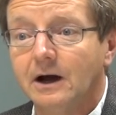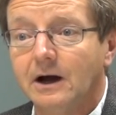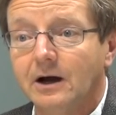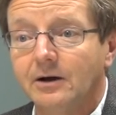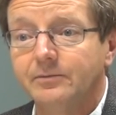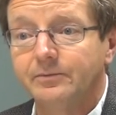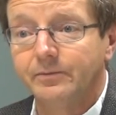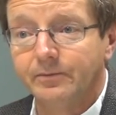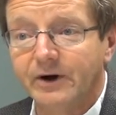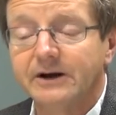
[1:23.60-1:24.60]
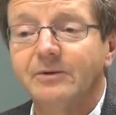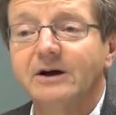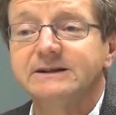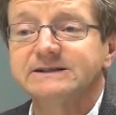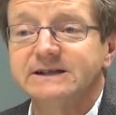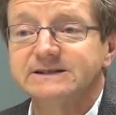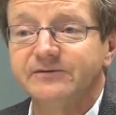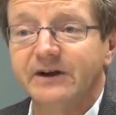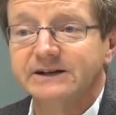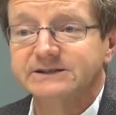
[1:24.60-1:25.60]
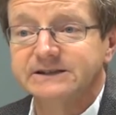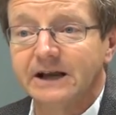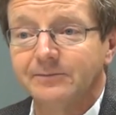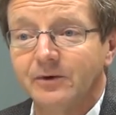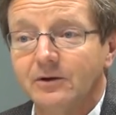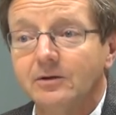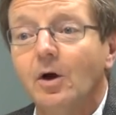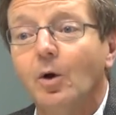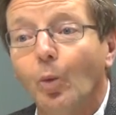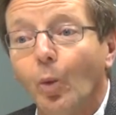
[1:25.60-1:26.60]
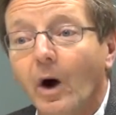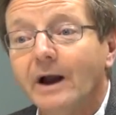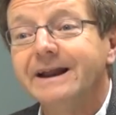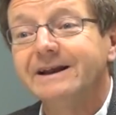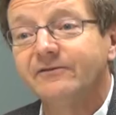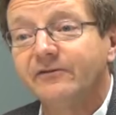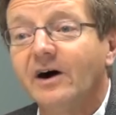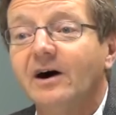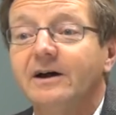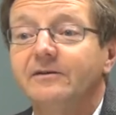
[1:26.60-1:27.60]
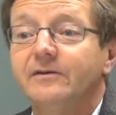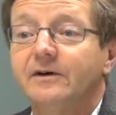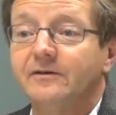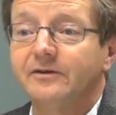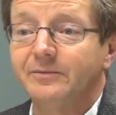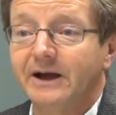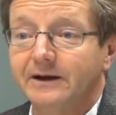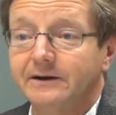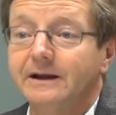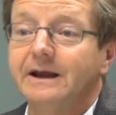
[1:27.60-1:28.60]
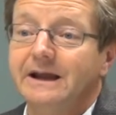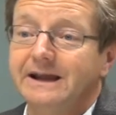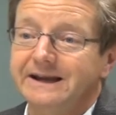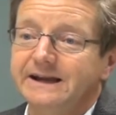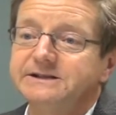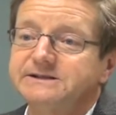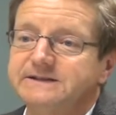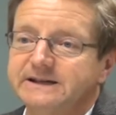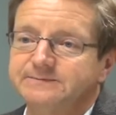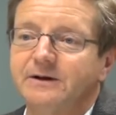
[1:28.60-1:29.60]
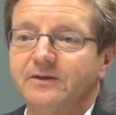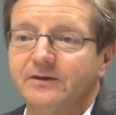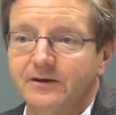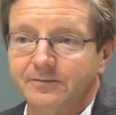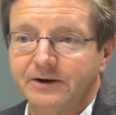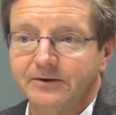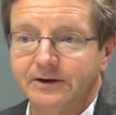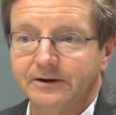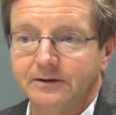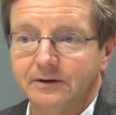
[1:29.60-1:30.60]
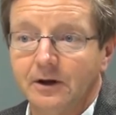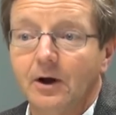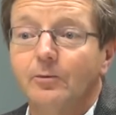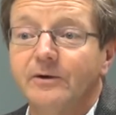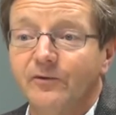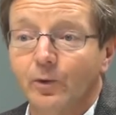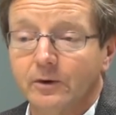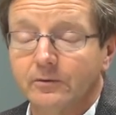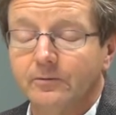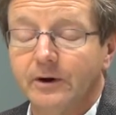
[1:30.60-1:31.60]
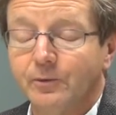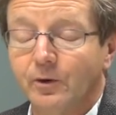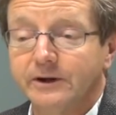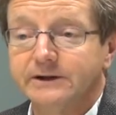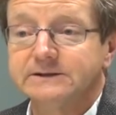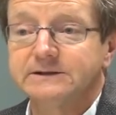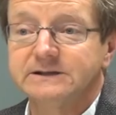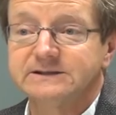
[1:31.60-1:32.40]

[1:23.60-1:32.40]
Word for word: Uh, but among this disadvantaged sample, one in five of the men in each six-month uh, period report, reported